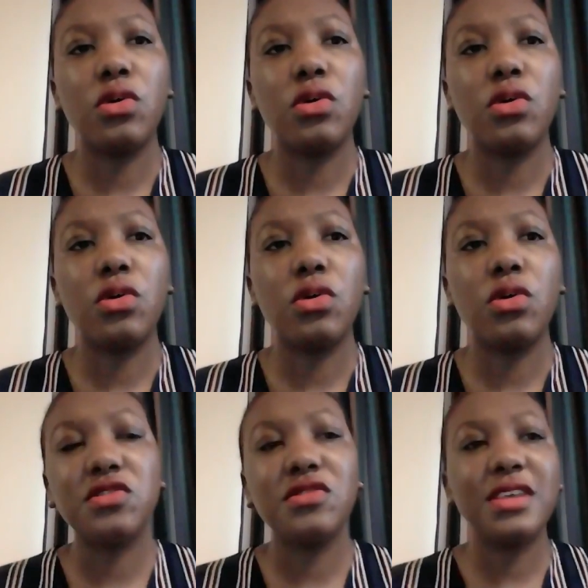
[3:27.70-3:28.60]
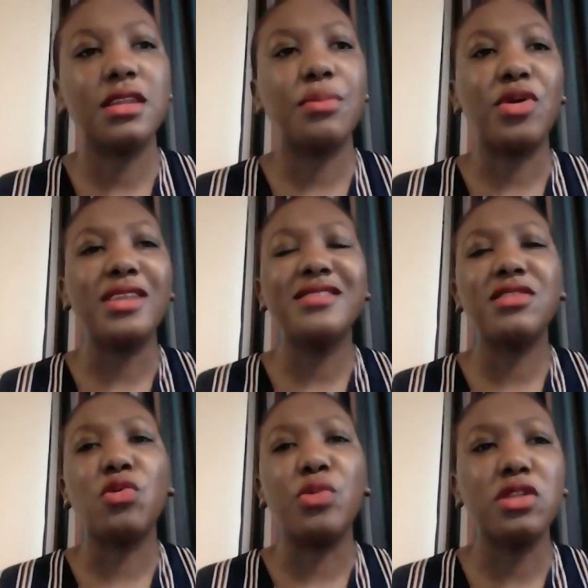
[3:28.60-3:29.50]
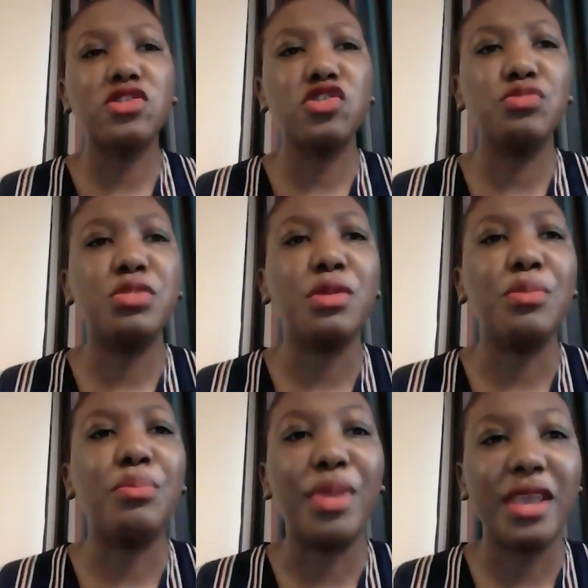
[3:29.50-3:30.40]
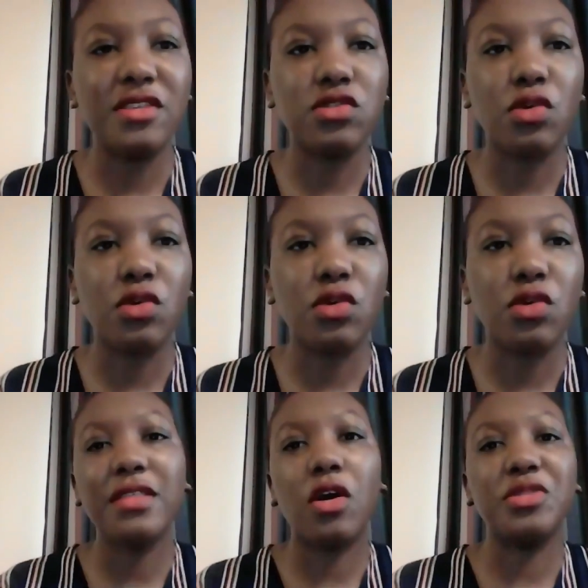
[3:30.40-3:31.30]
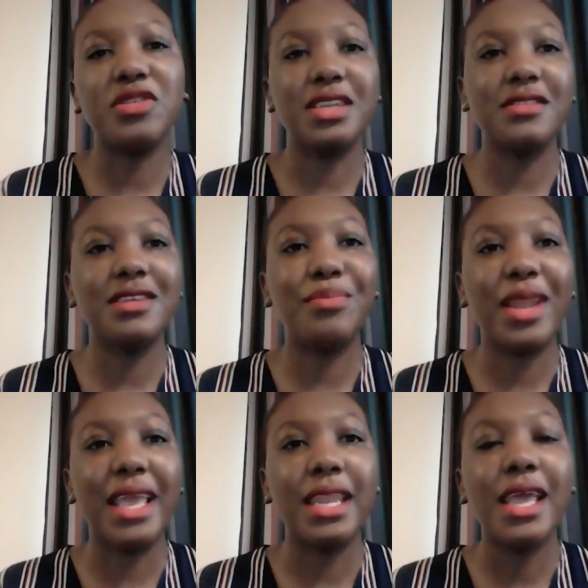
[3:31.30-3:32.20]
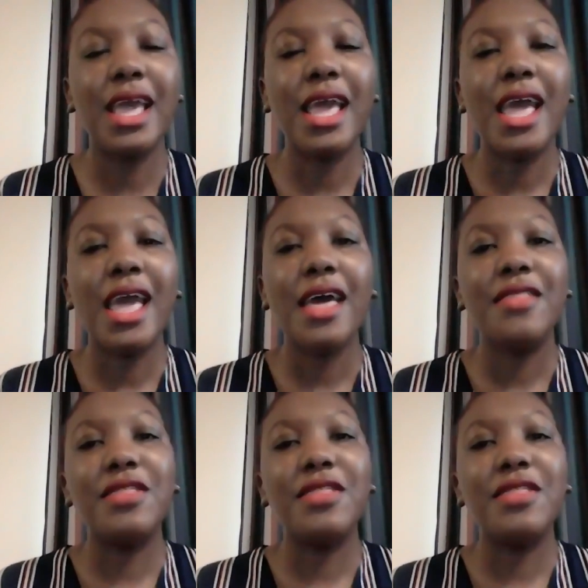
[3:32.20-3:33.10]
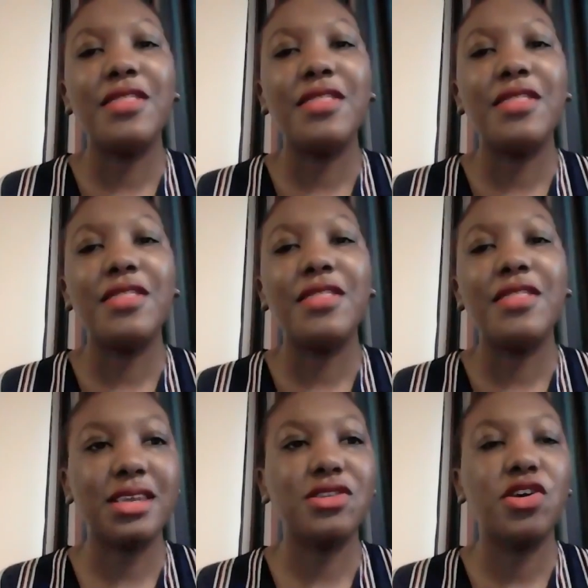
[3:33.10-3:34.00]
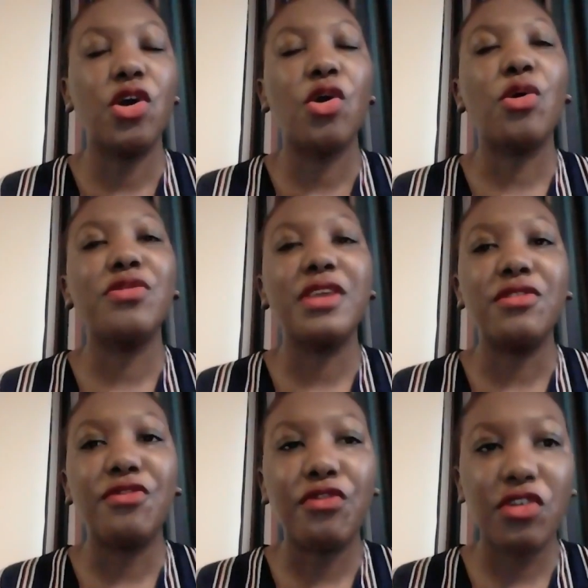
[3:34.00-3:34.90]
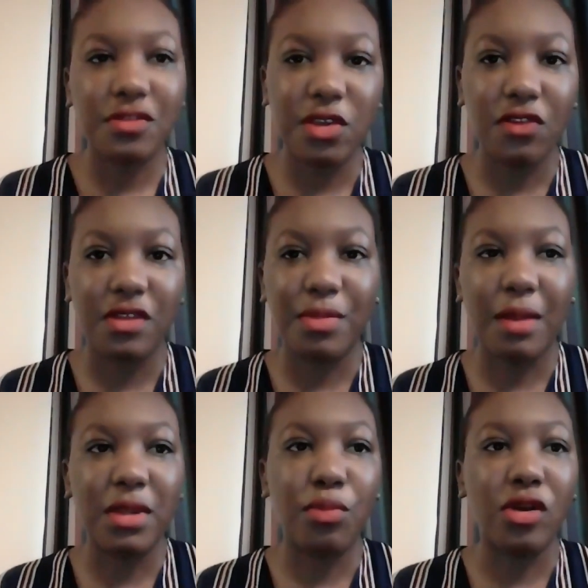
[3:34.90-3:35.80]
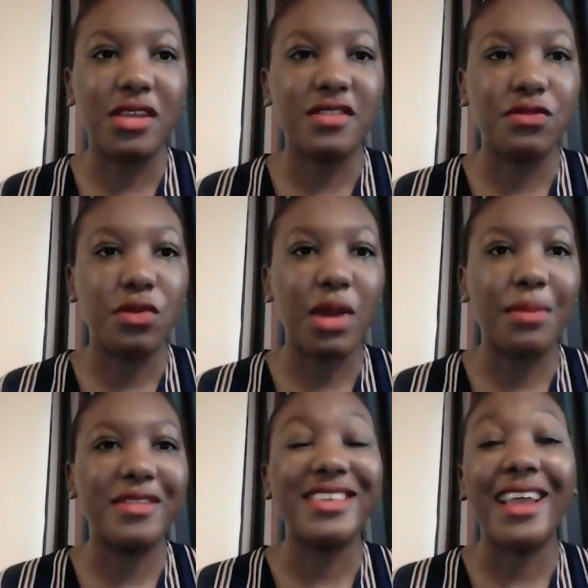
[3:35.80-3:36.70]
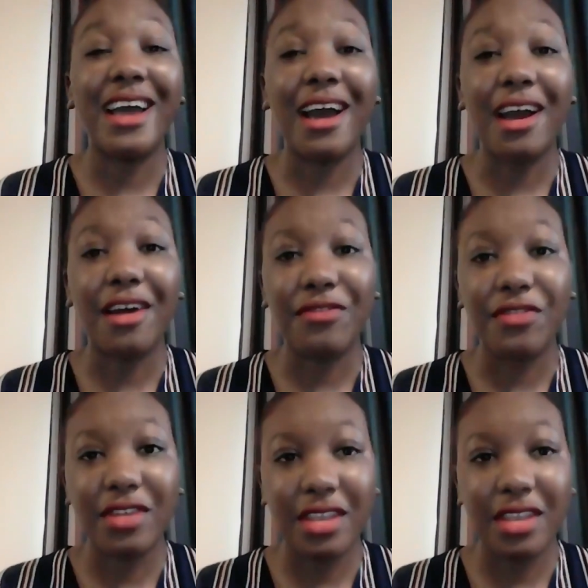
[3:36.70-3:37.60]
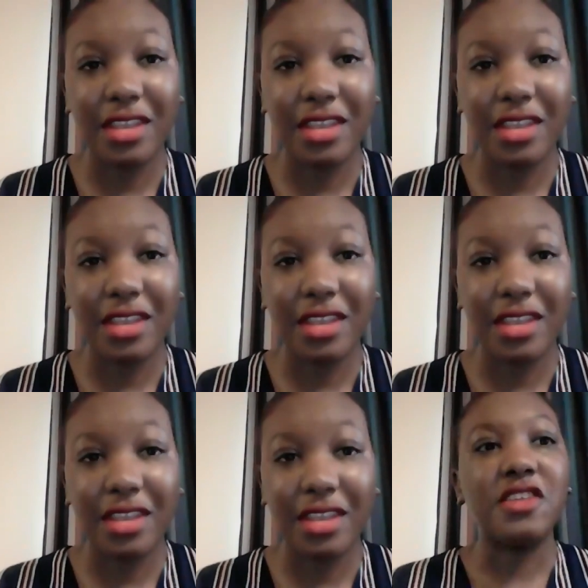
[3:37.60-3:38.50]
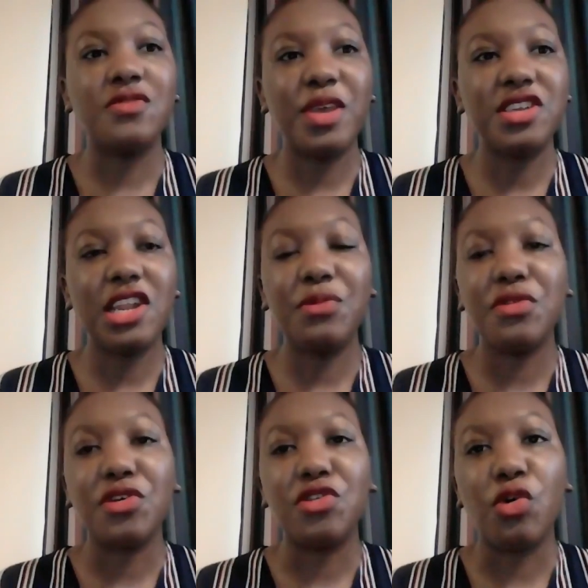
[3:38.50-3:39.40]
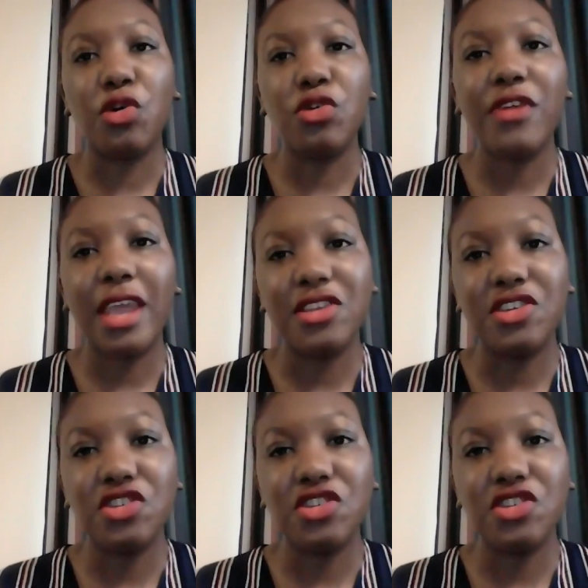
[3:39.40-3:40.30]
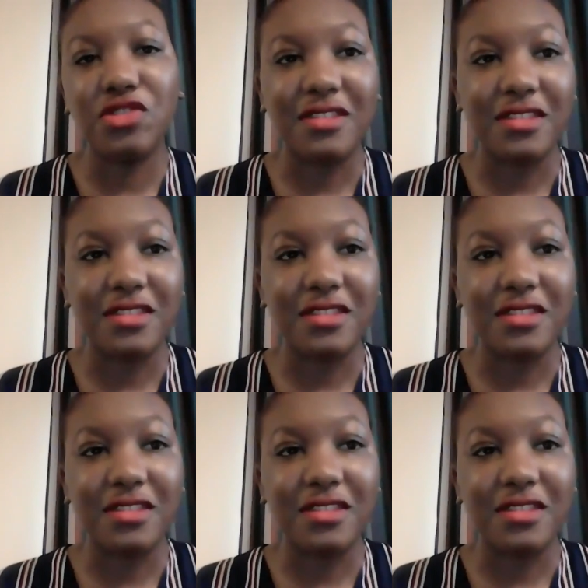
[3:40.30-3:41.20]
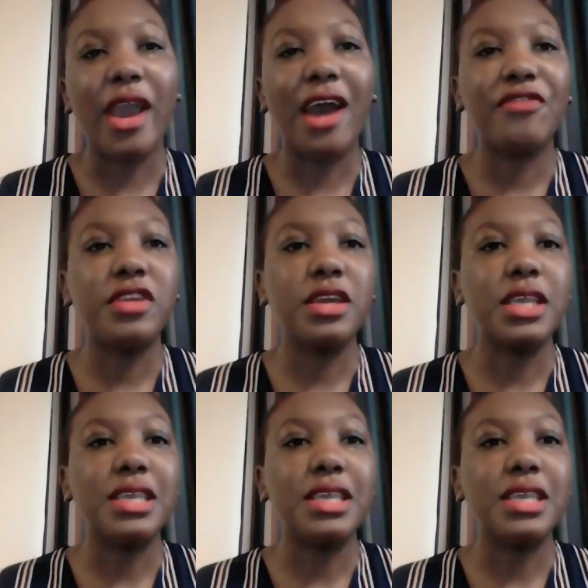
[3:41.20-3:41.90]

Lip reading: it's just to say that political will should be based on a rather opportunistic plan that is codependent on the enforcement of the public policy requirements in African countries, especially with the dawn of energy transition, where Africa